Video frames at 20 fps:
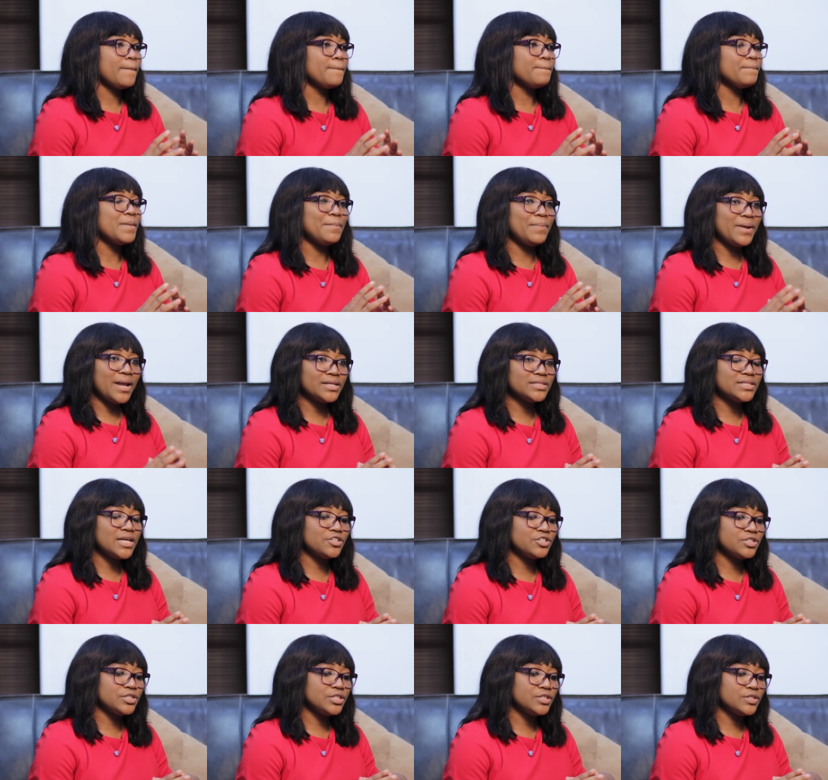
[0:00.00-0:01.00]
my plan is
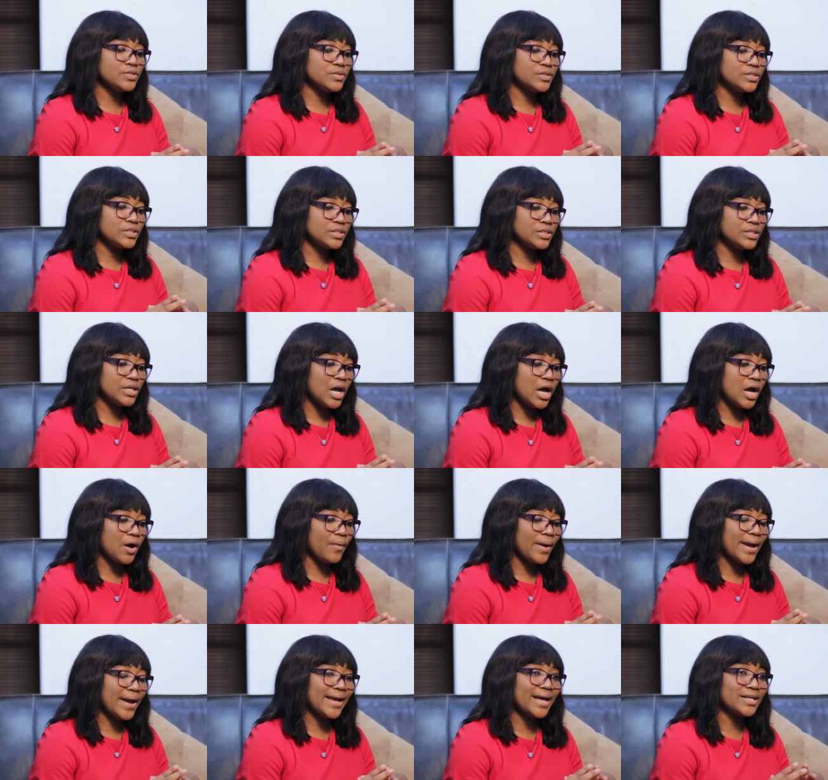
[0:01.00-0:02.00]
actually to see
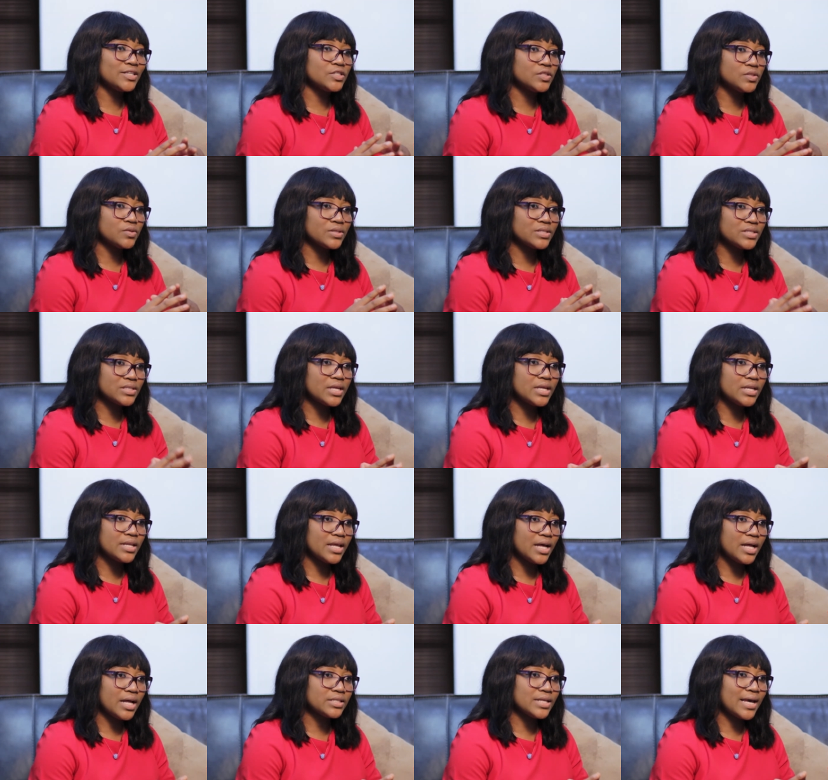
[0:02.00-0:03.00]
how I can
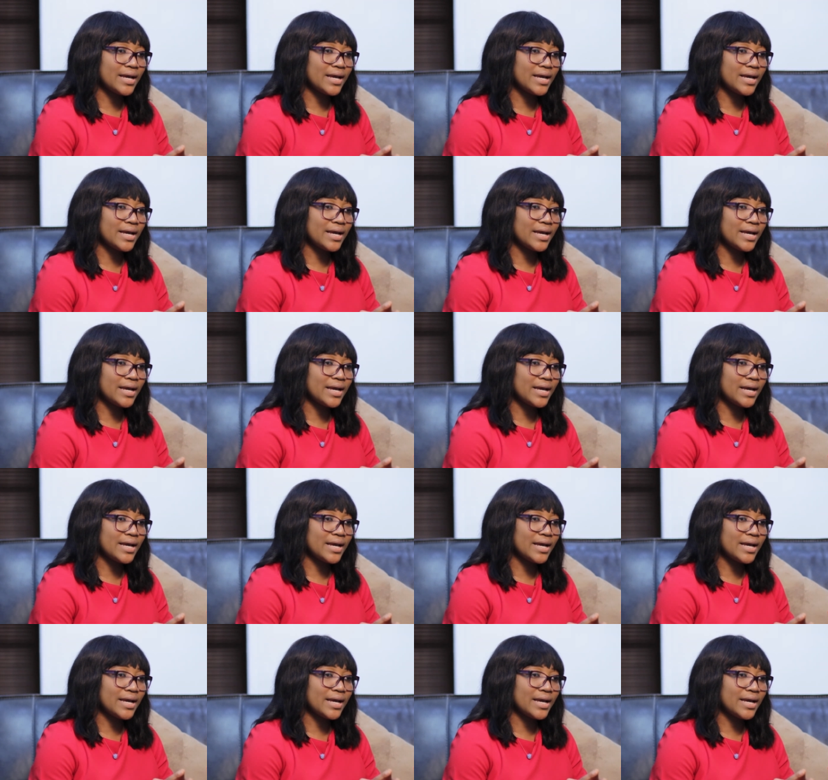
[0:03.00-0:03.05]
sustain that.